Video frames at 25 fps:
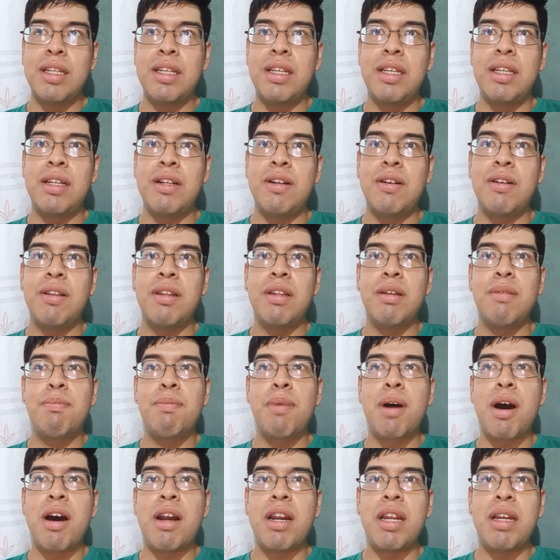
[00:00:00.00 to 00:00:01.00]
The
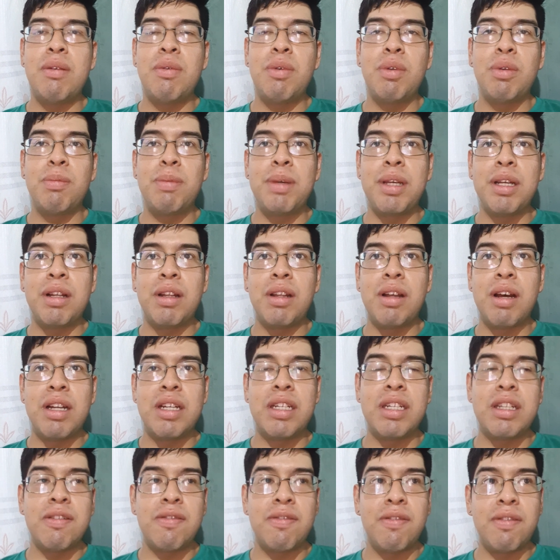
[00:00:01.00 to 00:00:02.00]
body will be a
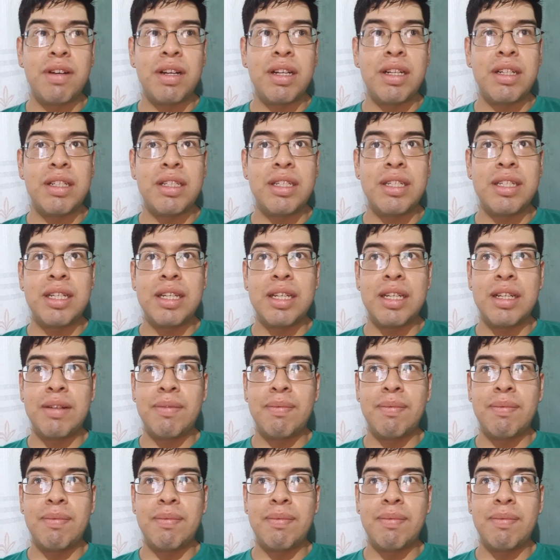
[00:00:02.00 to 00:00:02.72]
lot different,